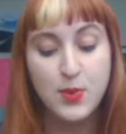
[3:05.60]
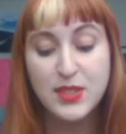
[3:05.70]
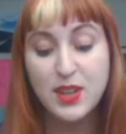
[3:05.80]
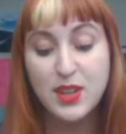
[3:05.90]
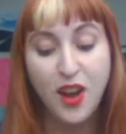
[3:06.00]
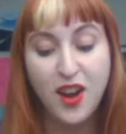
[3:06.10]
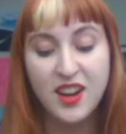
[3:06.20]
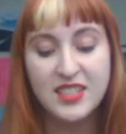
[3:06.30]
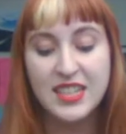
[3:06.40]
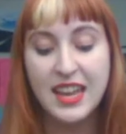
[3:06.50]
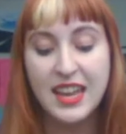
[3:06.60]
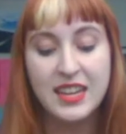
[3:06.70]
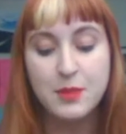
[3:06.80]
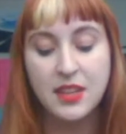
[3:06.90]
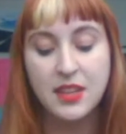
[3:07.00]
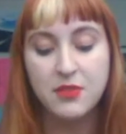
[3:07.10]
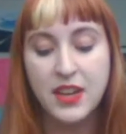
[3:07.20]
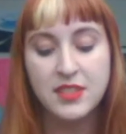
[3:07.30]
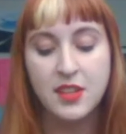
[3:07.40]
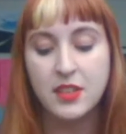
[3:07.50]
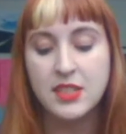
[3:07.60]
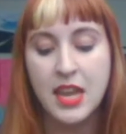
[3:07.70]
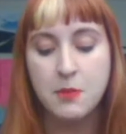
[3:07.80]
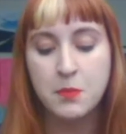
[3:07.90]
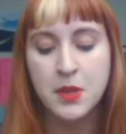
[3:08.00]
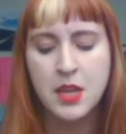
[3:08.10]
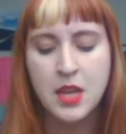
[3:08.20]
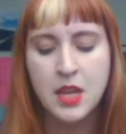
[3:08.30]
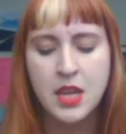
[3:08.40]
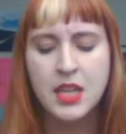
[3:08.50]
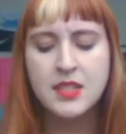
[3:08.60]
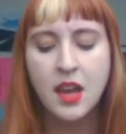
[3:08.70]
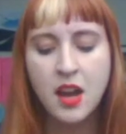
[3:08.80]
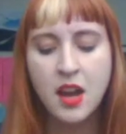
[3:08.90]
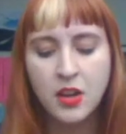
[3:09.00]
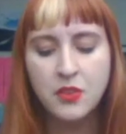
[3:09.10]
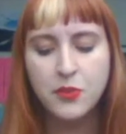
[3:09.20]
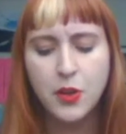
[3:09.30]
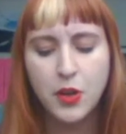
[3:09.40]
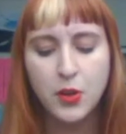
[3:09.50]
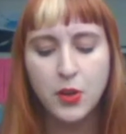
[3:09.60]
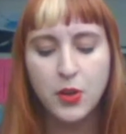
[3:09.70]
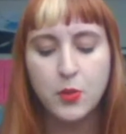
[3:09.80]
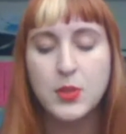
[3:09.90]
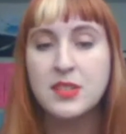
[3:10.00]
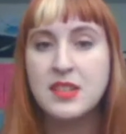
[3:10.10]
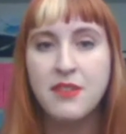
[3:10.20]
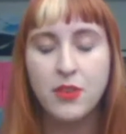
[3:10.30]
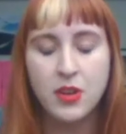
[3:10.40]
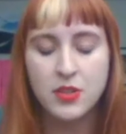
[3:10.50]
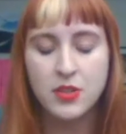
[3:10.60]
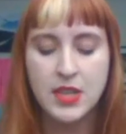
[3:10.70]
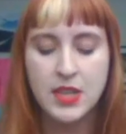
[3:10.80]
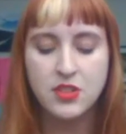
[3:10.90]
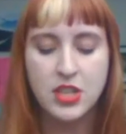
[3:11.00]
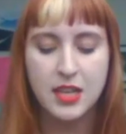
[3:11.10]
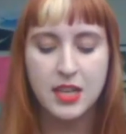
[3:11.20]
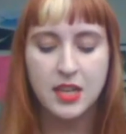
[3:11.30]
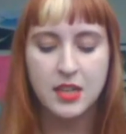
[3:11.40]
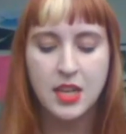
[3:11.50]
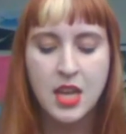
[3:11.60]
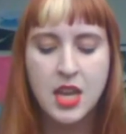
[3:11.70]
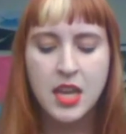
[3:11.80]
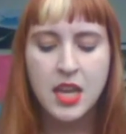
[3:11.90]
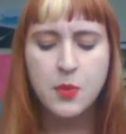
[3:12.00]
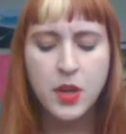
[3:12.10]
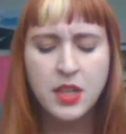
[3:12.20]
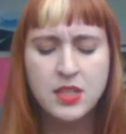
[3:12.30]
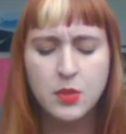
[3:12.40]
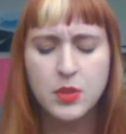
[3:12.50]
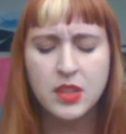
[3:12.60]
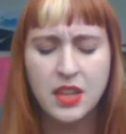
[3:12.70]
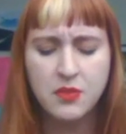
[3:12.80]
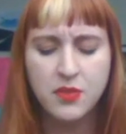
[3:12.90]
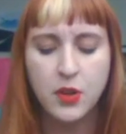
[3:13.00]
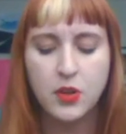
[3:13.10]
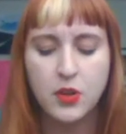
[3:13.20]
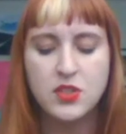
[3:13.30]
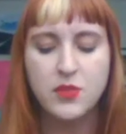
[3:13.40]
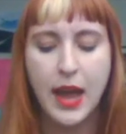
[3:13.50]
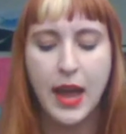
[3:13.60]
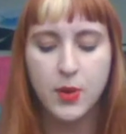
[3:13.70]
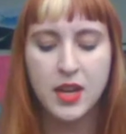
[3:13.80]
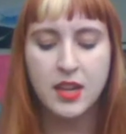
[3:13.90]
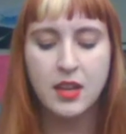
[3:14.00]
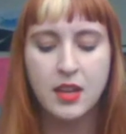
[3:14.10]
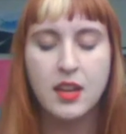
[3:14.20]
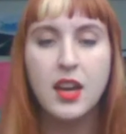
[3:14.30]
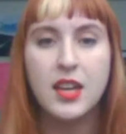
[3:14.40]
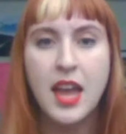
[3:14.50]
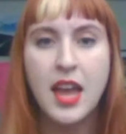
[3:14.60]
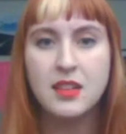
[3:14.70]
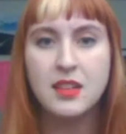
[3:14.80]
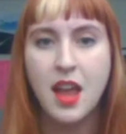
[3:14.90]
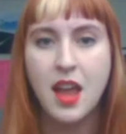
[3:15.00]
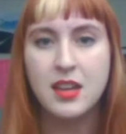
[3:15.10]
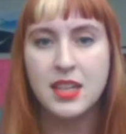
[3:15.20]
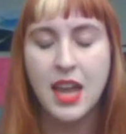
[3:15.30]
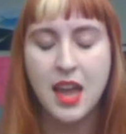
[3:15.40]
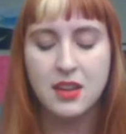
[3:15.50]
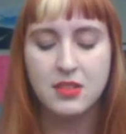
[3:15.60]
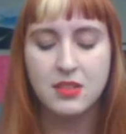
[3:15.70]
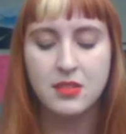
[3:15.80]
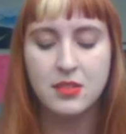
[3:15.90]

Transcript: wasn't hard to get him to confess on tape. His hunger for her was never satiated. He wanted to relive her devouring again and again.